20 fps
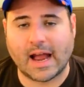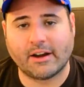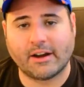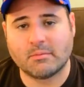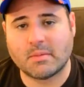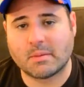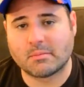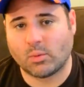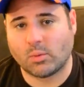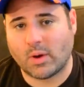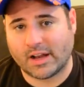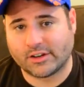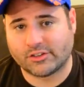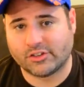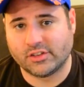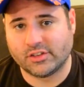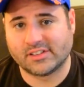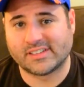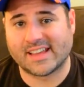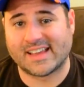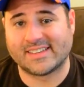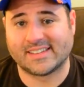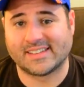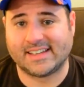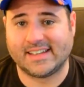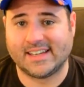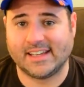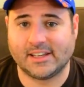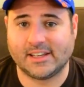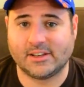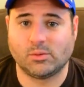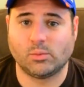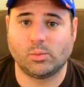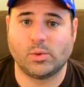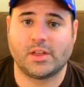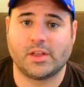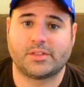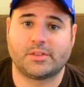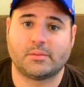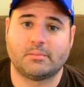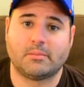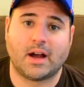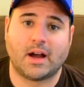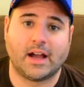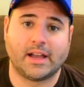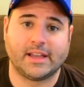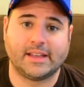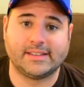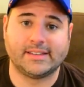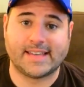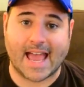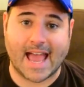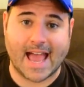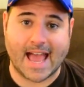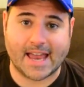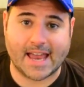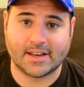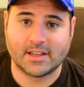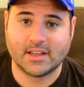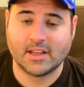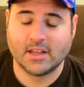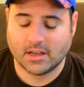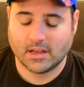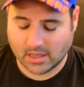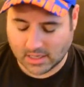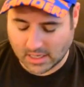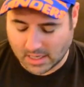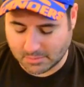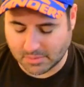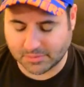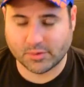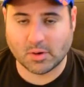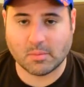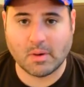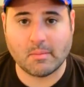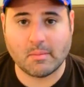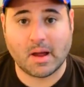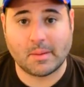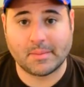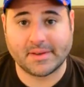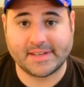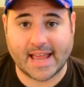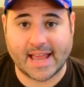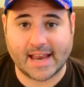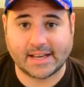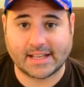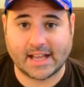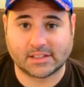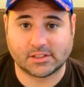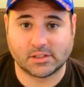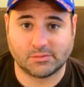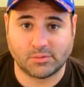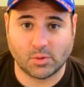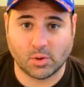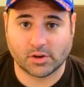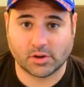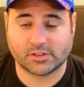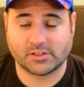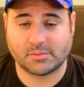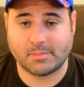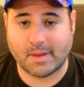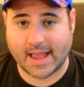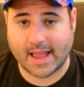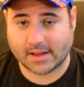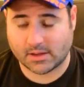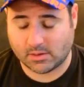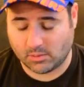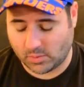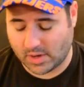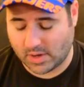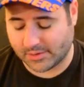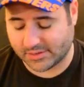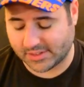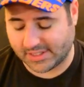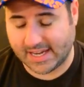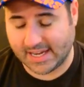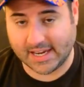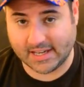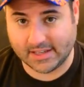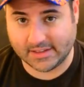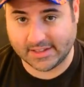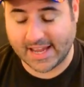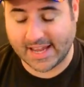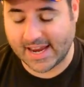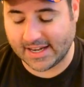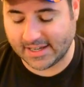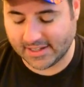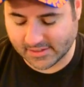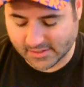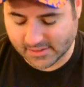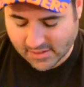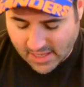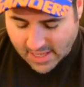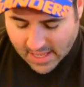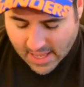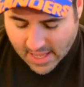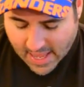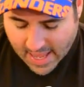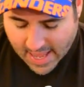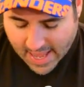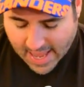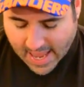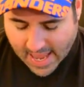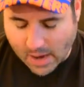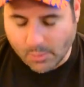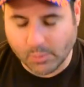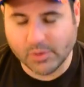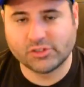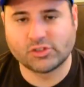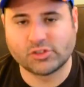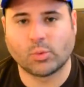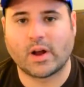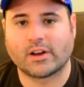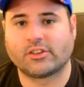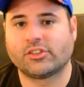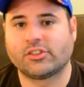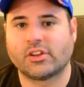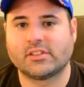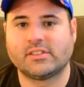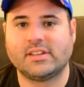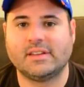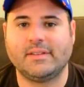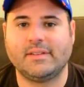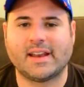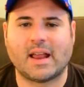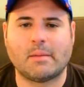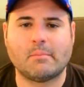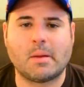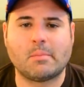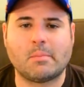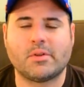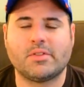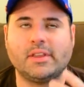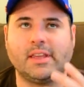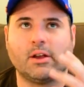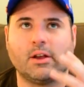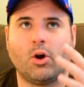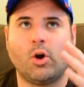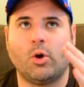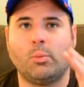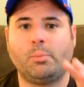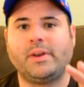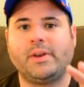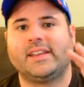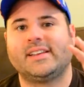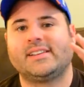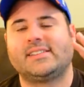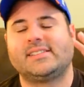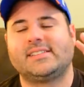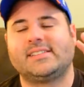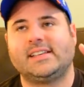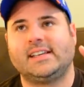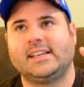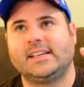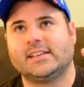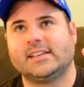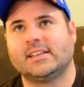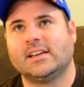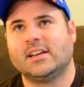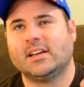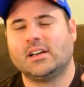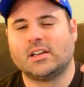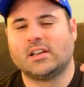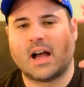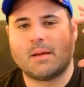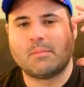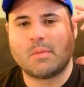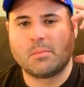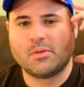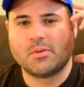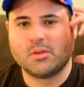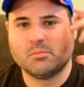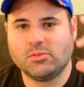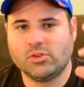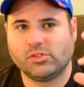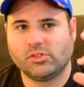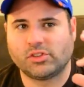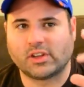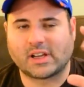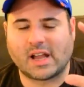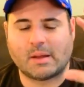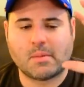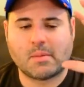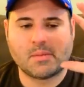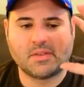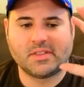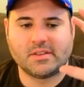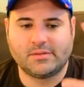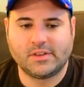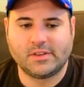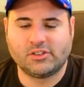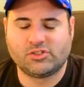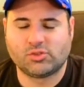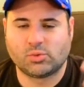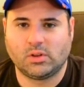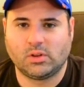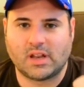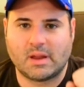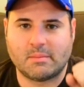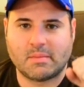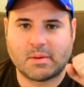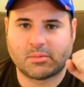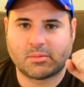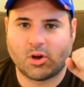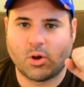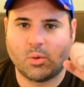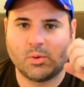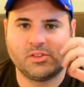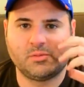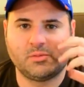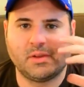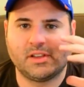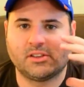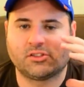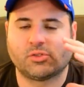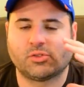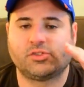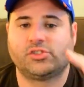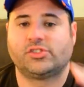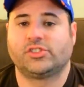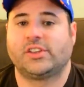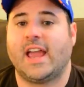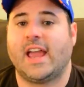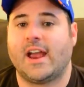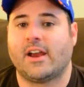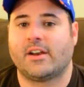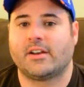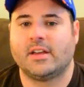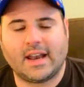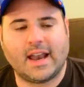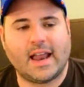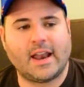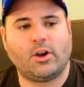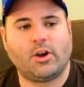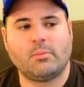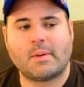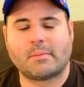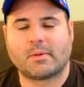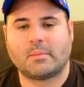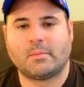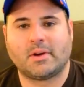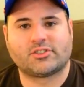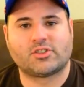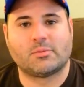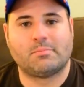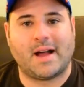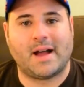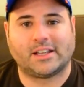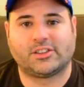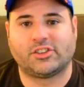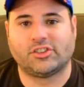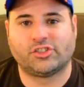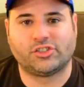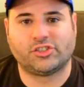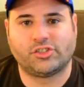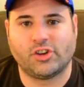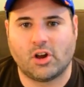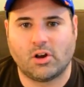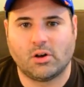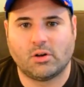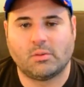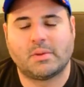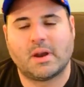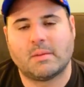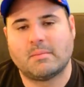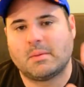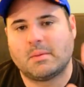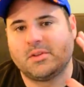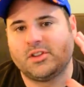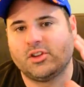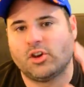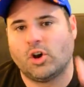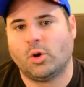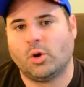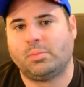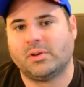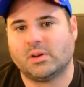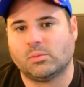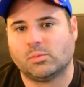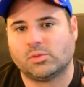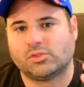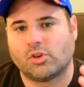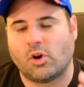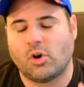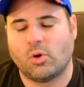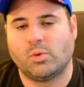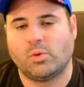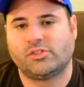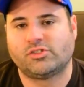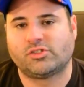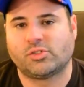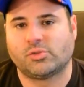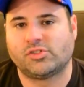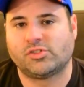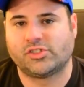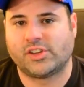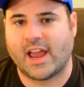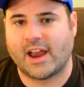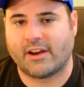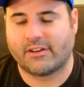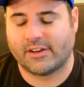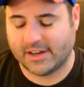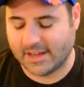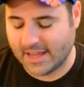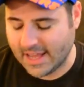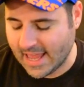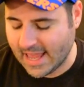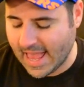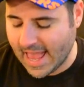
I remember watching this as a kid with my dad uh, before my mom and dad got divorced back when I was a kid in the 80s. And we used to watch this on TV, and I remember the opening scene. I remember the music. I remember the visual. I remember always being so scared. And I don't remember much about the show, but I remember the opening was always so scary.